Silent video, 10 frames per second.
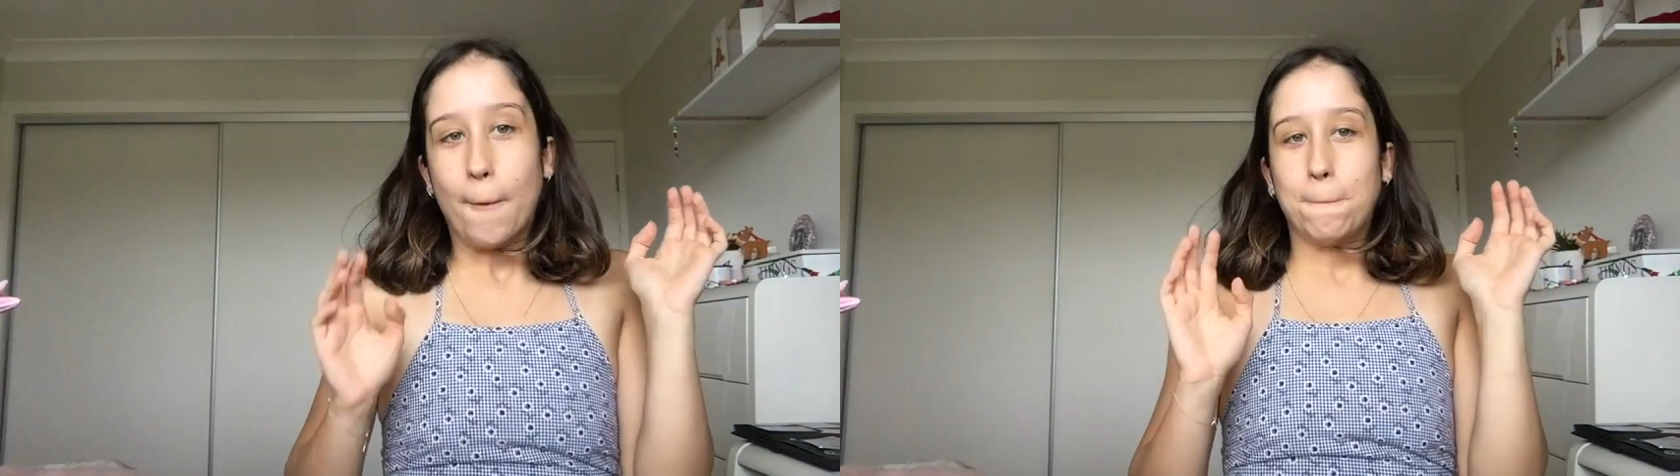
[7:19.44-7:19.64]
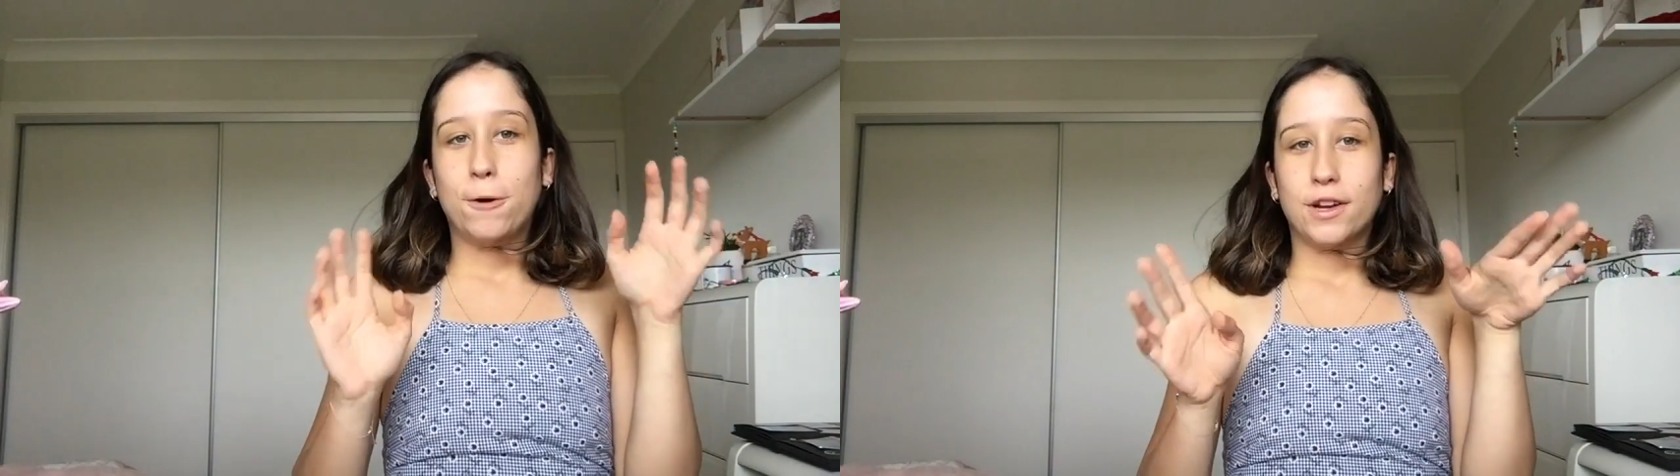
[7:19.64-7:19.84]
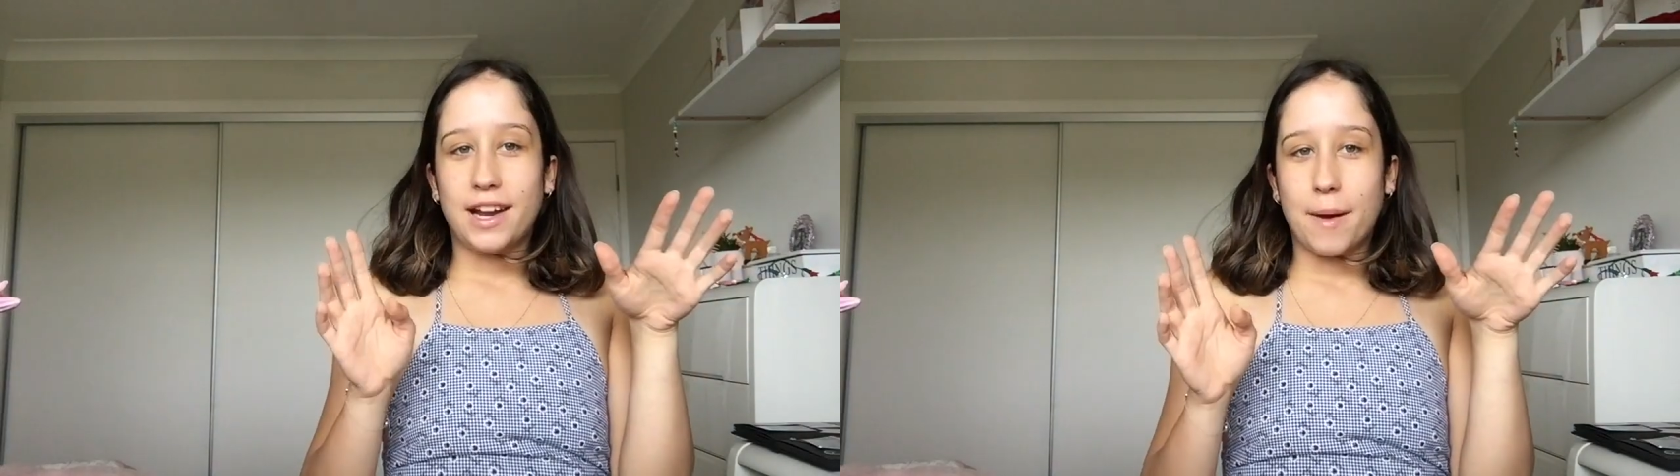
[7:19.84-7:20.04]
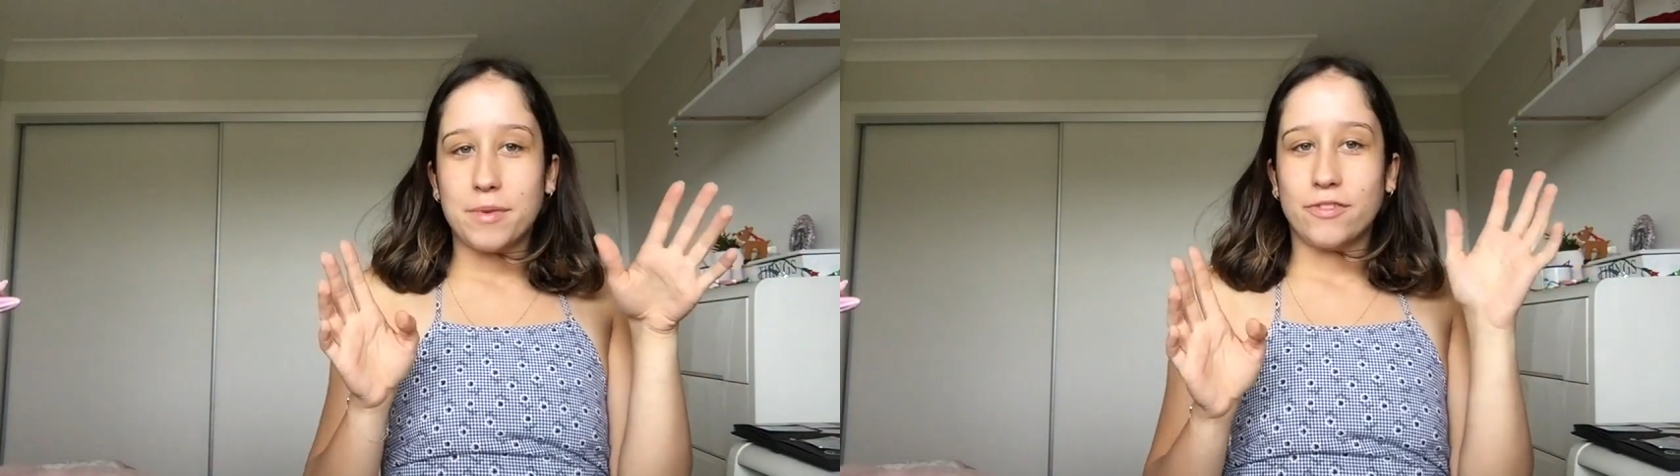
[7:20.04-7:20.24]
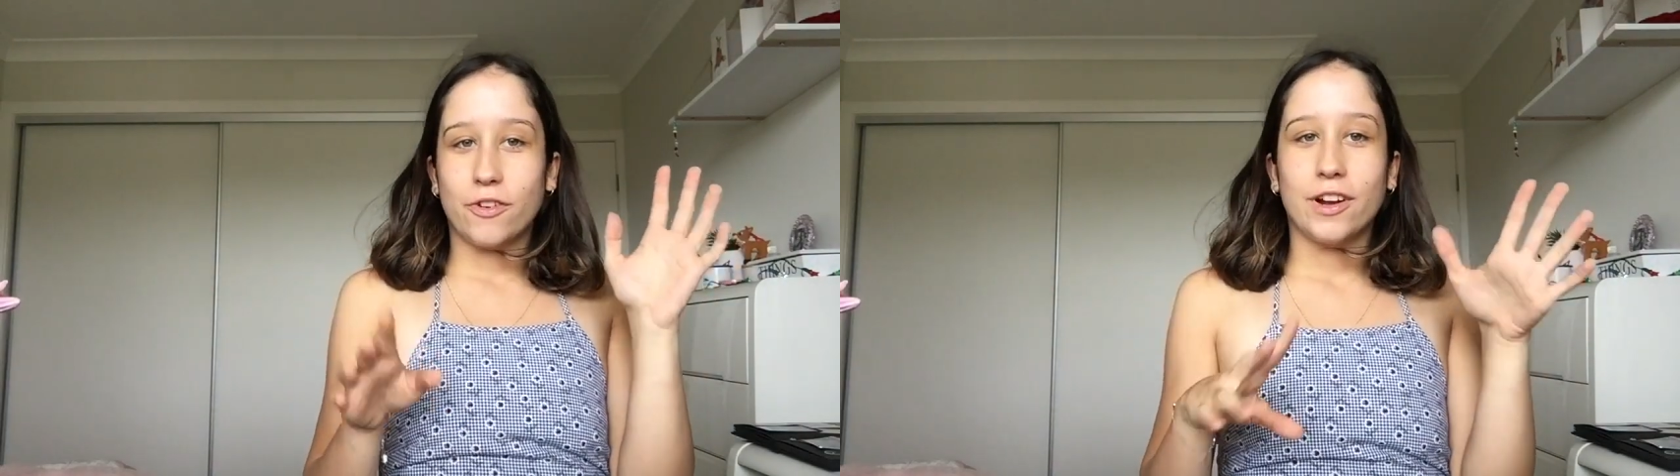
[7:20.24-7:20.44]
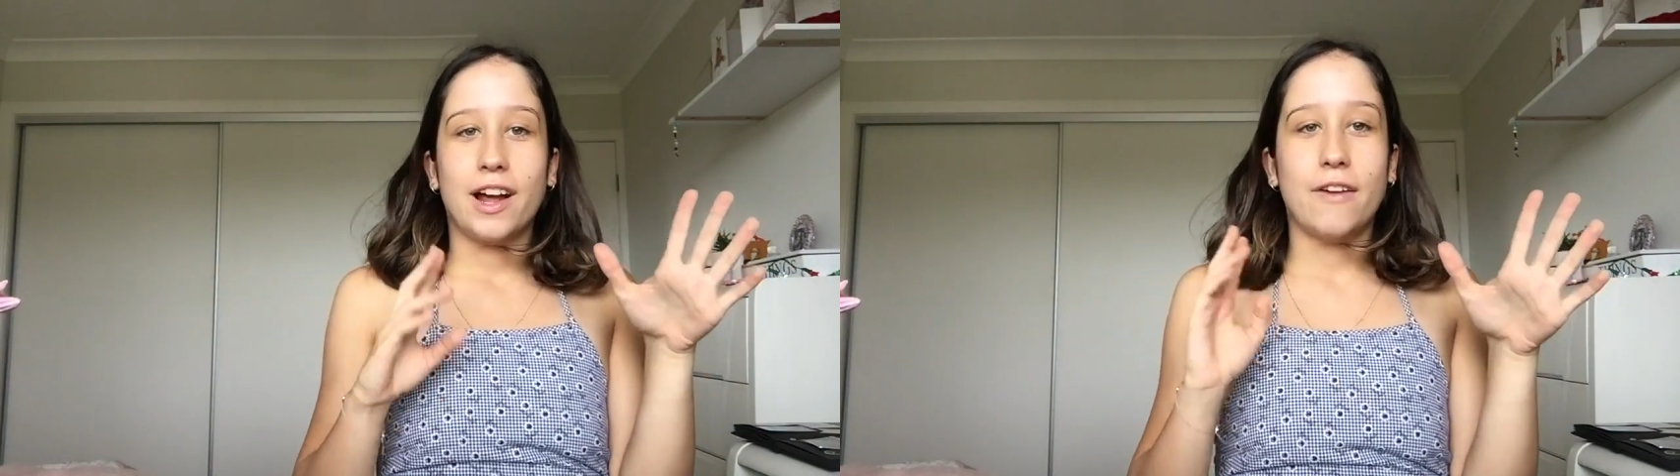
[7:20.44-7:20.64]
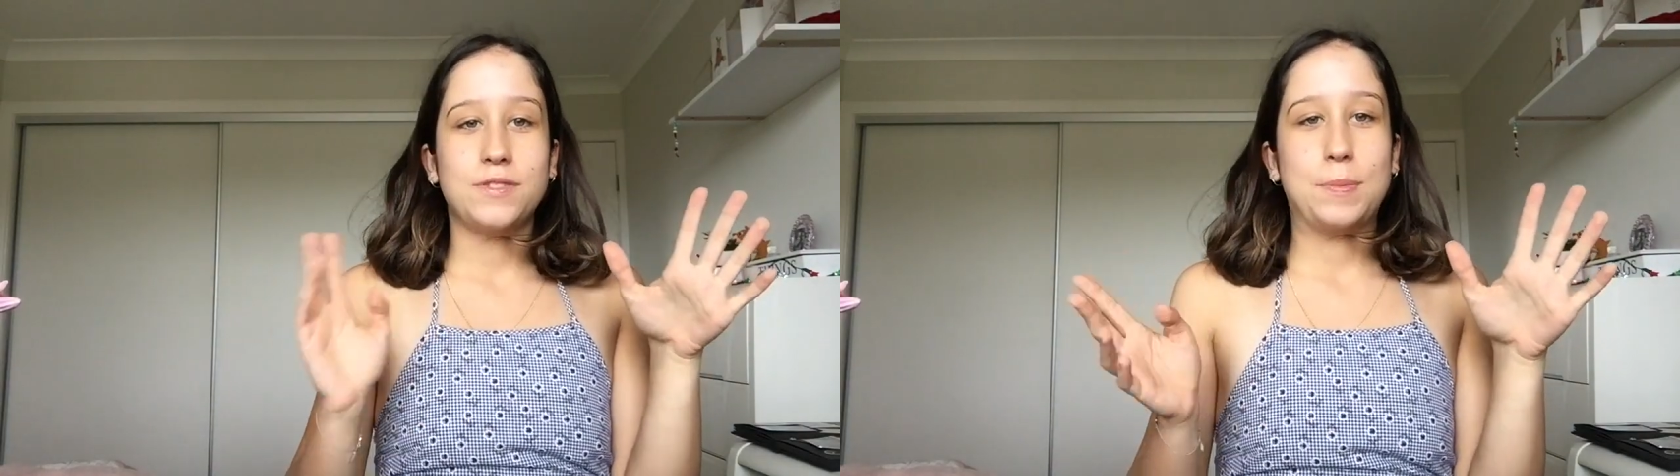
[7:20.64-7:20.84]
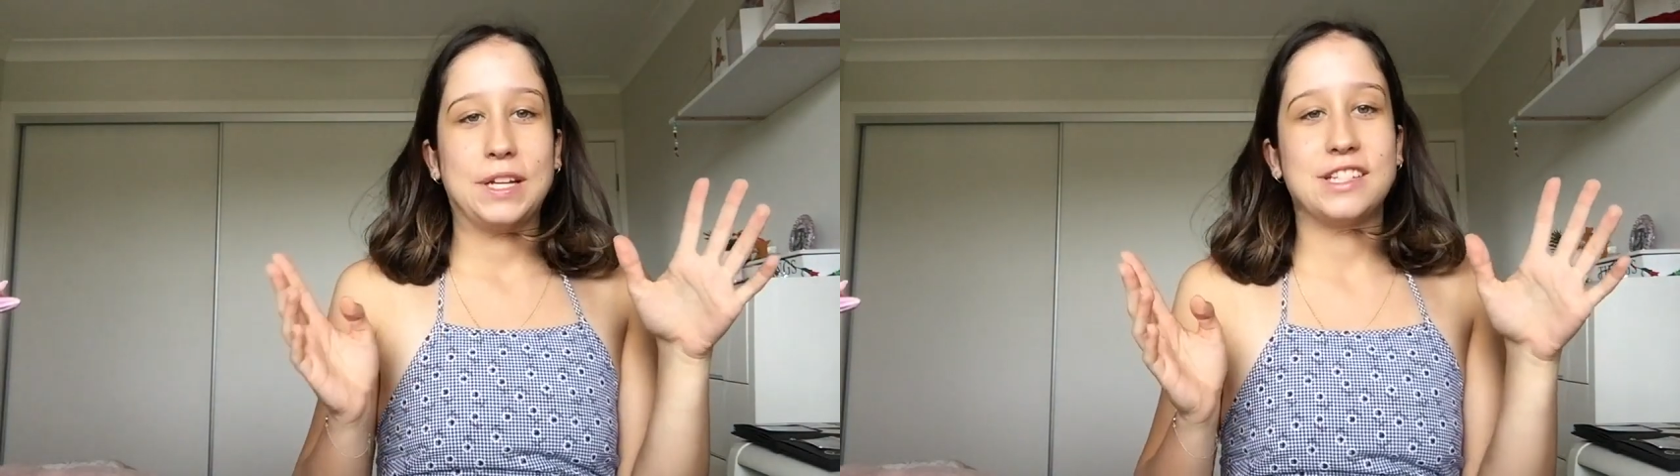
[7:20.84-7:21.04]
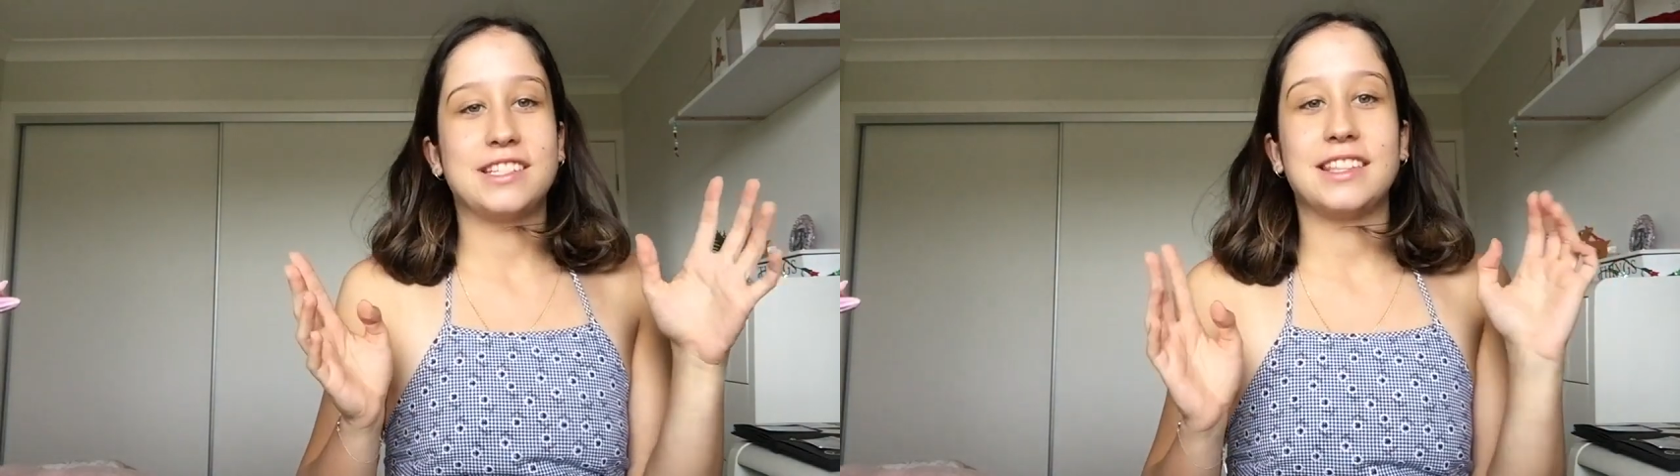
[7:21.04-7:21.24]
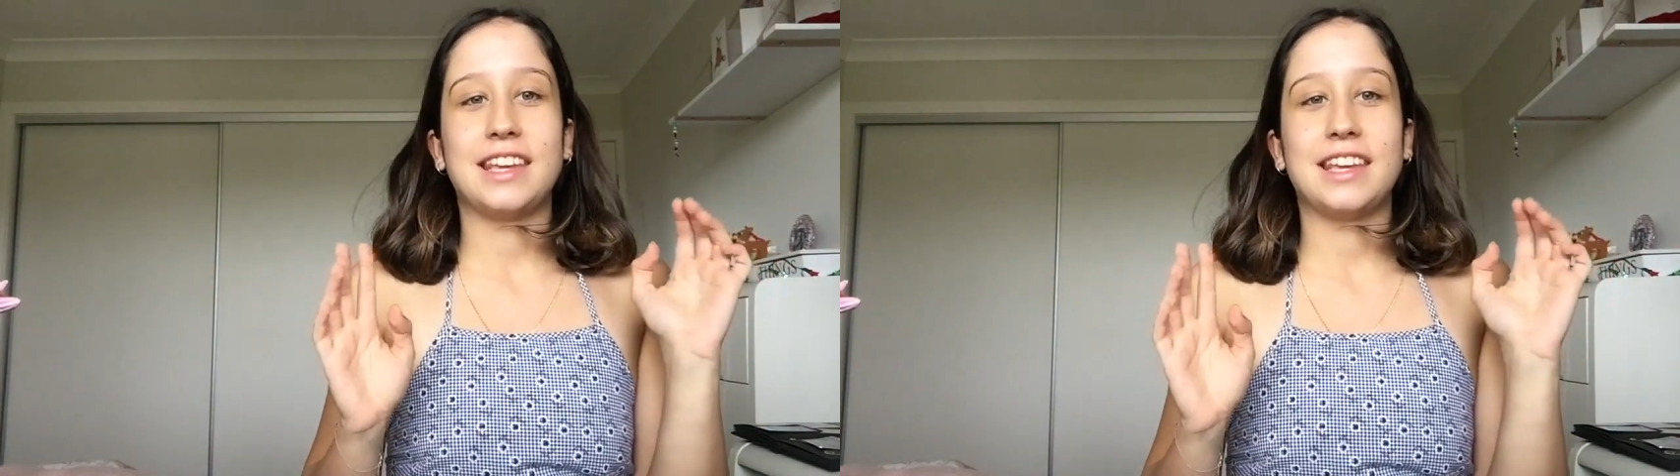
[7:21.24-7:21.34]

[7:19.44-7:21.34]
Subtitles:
I'll put up before and after pictures at